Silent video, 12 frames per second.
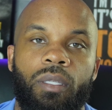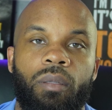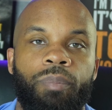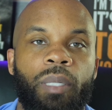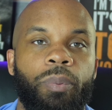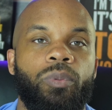
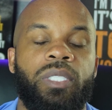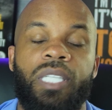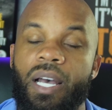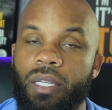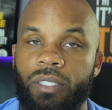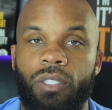people
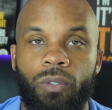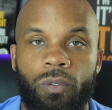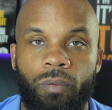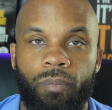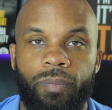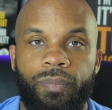telling
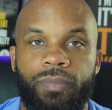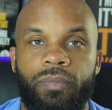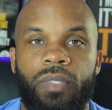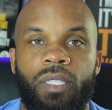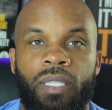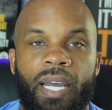you
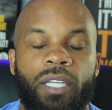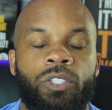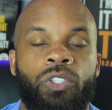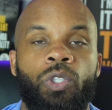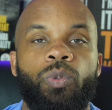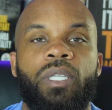
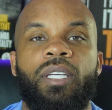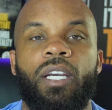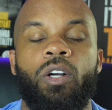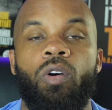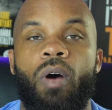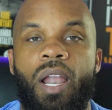that you can
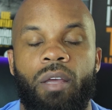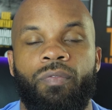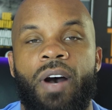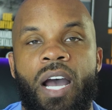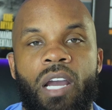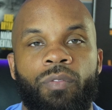get
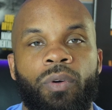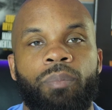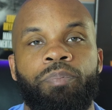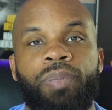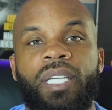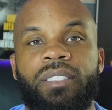qualified for
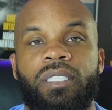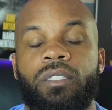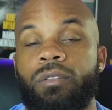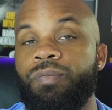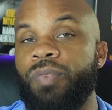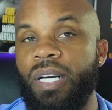
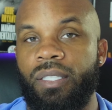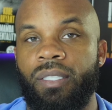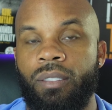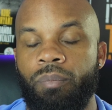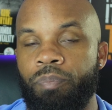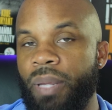business
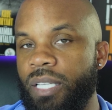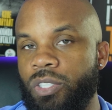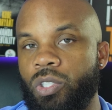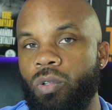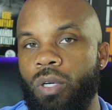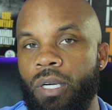funding
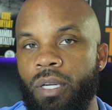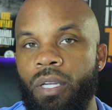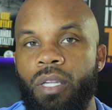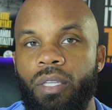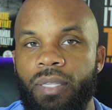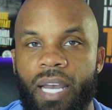based on
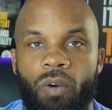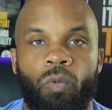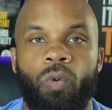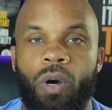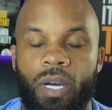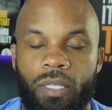that
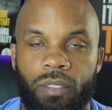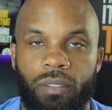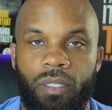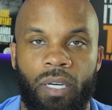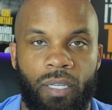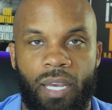one
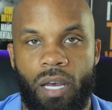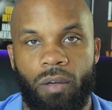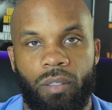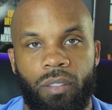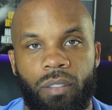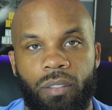
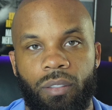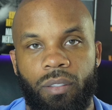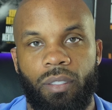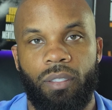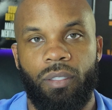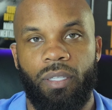account.
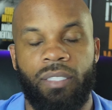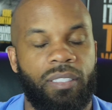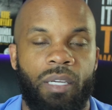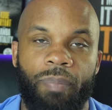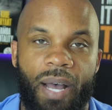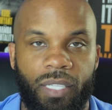It's
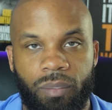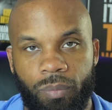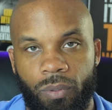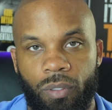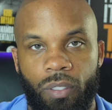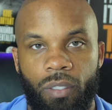impossible.